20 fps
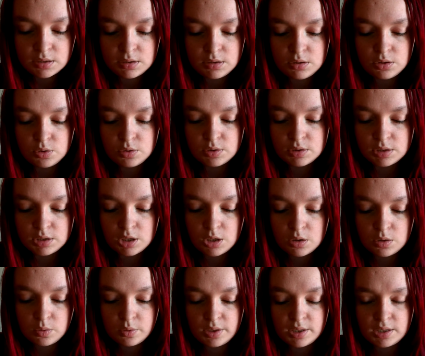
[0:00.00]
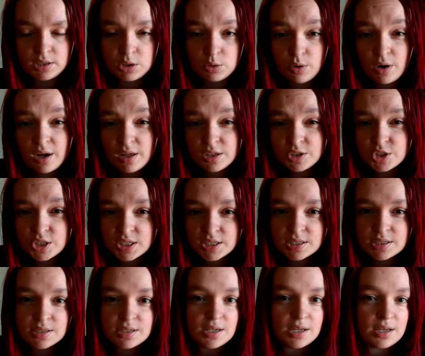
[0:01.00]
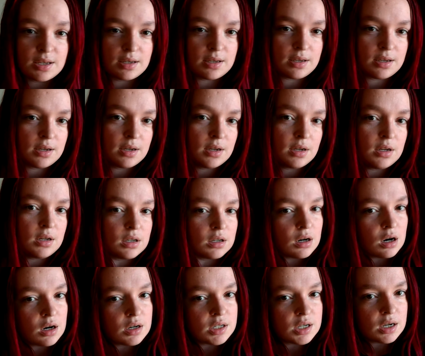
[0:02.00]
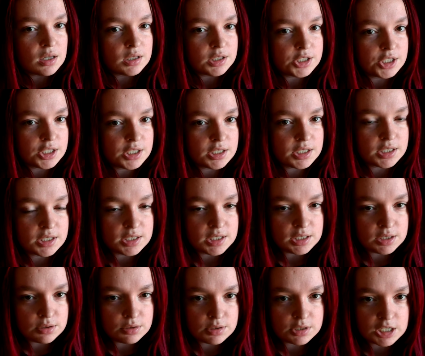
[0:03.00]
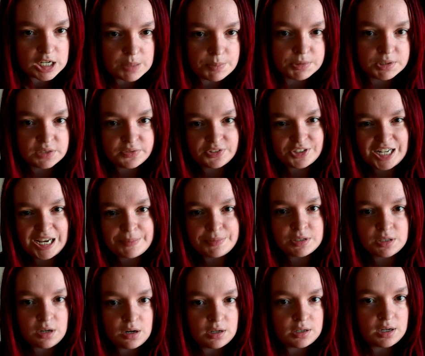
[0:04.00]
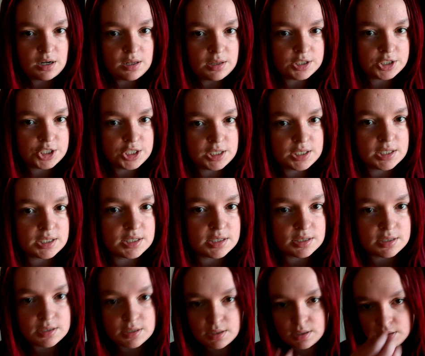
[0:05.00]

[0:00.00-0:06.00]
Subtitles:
you can go to a neurologist, a cardiologist, and there's a couple different types of cardiologists,